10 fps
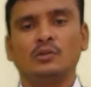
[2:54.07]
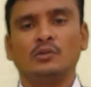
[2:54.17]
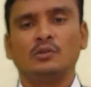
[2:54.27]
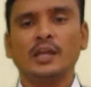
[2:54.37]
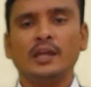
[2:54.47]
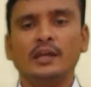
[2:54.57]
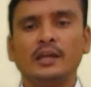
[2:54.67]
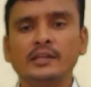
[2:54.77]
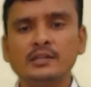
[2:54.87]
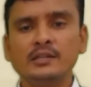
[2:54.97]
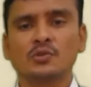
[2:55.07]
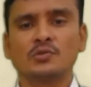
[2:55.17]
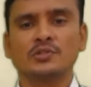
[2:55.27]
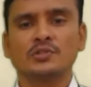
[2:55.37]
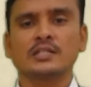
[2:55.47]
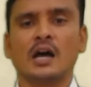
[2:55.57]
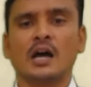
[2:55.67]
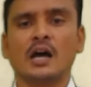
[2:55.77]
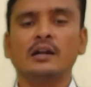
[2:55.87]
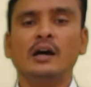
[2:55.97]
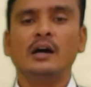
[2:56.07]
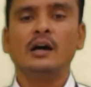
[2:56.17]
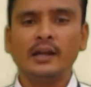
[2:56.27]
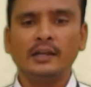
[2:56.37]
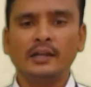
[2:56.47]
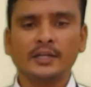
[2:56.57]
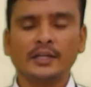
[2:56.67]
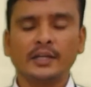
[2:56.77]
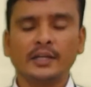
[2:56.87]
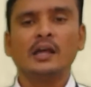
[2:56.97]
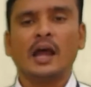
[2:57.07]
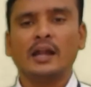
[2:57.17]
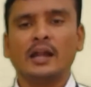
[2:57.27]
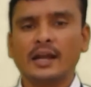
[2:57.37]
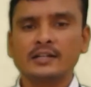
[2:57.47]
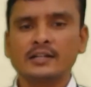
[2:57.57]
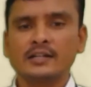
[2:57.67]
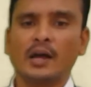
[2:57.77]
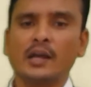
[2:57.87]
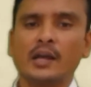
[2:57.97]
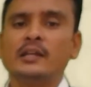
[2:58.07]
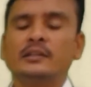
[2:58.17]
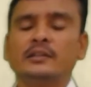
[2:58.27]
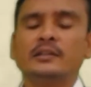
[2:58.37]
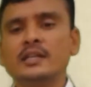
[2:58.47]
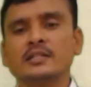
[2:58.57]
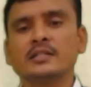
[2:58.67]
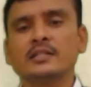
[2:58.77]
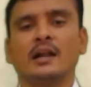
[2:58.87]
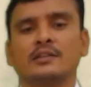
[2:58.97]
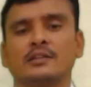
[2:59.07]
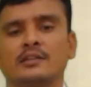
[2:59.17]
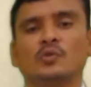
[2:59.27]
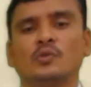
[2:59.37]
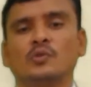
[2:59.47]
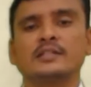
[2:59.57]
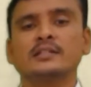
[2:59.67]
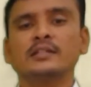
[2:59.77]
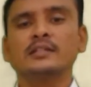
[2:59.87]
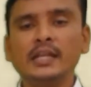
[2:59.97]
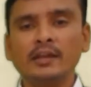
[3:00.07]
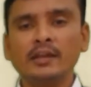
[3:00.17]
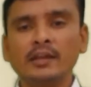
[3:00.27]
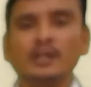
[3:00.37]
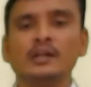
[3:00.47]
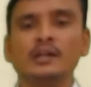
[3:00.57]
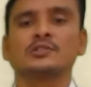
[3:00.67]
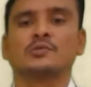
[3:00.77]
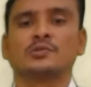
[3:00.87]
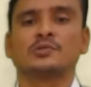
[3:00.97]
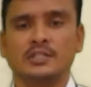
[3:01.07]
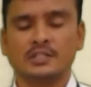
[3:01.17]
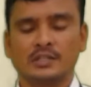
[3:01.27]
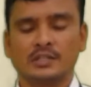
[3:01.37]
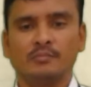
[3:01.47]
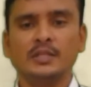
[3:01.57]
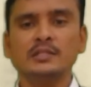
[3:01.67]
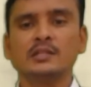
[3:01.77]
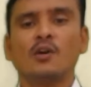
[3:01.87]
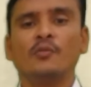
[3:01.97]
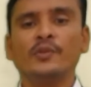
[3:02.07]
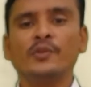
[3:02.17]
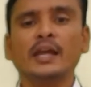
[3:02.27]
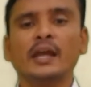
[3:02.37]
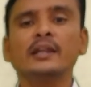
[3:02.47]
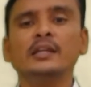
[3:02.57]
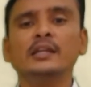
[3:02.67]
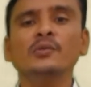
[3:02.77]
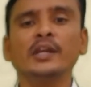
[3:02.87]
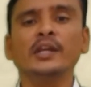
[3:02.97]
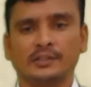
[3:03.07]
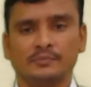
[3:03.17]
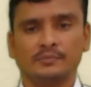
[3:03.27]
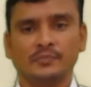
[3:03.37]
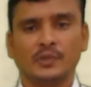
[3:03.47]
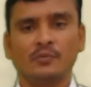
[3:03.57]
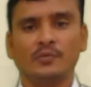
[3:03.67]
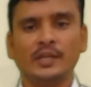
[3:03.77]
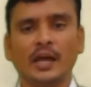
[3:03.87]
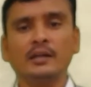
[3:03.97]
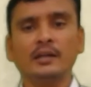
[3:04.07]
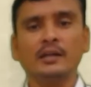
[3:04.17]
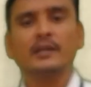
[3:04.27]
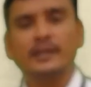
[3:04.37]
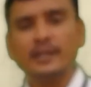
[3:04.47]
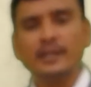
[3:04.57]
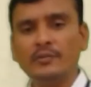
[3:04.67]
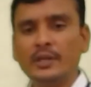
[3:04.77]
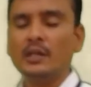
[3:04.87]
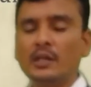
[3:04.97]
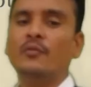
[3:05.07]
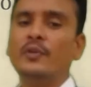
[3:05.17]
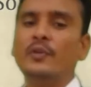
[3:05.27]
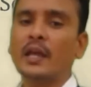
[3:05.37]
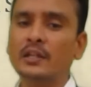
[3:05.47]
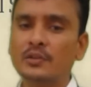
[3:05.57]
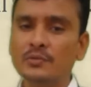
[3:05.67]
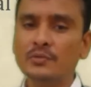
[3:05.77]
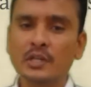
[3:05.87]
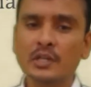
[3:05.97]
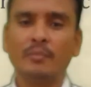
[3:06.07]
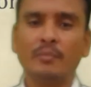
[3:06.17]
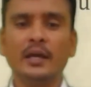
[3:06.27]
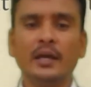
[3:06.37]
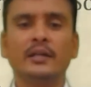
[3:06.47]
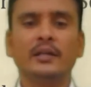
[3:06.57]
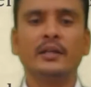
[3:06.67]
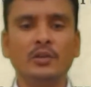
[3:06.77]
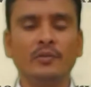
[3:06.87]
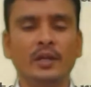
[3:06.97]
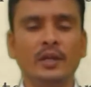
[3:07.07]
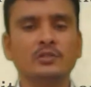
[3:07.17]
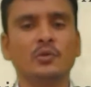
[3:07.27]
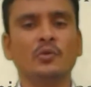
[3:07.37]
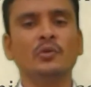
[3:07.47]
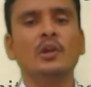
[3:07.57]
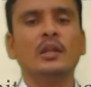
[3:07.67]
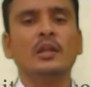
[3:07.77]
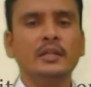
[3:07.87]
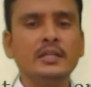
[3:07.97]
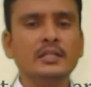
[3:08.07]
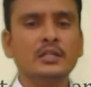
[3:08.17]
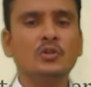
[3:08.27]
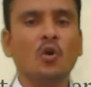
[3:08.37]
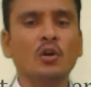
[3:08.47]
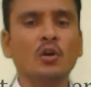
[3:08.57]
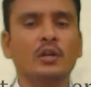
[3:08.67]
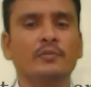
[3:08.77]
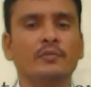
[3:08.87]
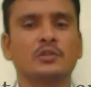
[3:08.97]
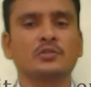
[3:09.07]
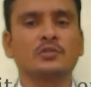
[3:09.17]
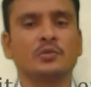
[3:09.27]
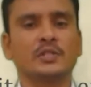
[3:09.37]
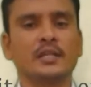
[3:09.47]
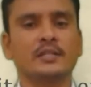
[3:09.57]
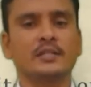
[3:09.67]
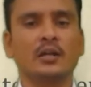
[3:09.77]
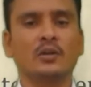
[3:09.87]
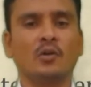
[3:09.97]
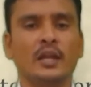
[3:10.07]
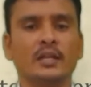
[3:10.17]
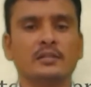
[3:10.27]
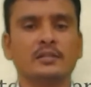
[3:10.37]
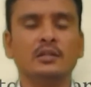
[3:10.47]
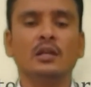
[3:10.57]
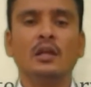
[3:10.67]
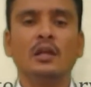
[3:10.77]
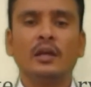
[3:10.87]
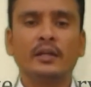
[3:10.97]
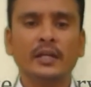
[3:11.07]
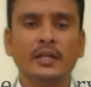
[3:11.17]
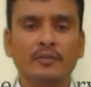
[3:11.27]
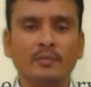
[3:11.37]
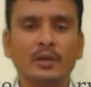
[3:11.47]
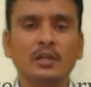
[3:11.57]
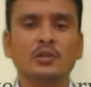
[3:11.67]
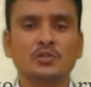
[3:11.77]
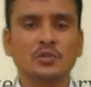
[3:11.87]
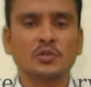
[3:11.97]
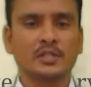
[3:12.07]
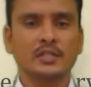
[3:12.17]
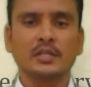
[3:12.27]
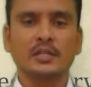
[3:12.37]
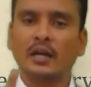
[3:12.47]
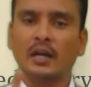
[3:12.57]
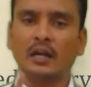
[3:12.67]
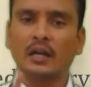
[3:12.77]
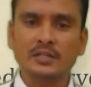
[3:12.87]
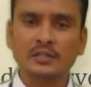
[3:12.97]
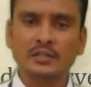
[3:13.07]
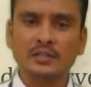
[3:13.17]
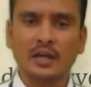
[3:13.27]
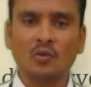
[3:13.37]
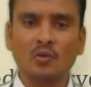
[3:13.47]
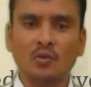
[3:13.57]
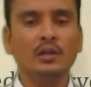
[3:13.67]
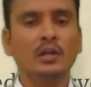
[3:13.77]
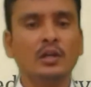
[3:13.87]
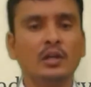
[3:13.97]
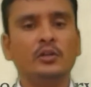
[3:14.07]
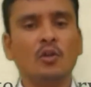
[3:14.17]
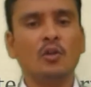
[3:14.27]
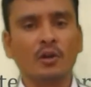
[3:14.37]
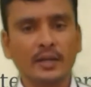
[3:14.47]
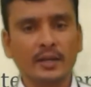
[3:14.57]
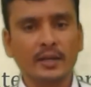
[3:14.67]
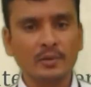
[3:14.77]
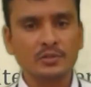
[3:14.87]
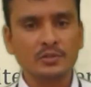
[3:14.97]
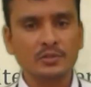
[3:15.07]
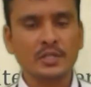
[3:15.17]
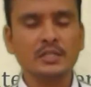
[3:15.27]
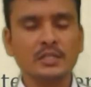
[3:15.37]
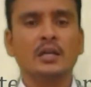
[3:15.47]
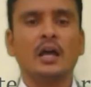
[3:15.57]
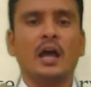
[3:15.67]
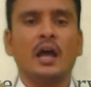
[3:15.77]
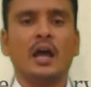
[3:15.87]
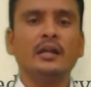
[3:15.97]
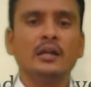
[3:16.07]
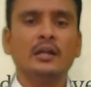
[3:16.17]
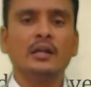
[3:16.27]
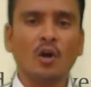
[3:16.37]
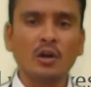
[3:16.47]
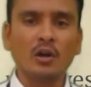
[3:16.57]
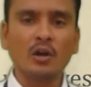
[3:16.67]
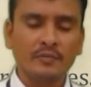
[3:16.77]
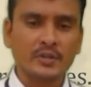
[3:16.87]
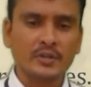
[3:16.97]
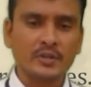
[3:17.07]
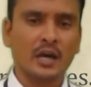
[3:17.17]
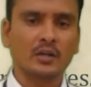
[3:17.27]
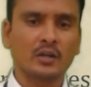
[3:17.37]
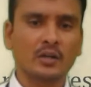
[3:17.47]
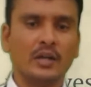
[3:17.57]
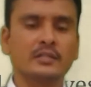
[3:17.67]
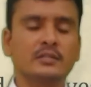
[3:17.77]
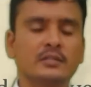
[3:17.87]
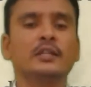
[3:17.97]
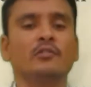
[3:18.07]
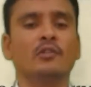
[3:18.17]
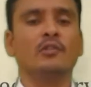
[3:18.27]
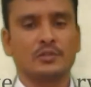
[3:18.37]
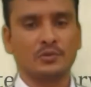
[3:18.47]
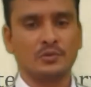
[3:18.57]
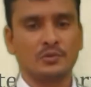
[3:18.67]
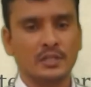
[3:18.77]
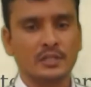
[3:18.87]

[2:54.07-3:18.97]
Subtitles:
Okay, these sources are unlimited, and that's why these are also known as the renewable resources. Means we can renew it, we can renew it, we can use by renew it. So these non-conventional sources are called as the renewable sources. Conventional are called non-renewable sources, and non-conventional are called as the renewable sources.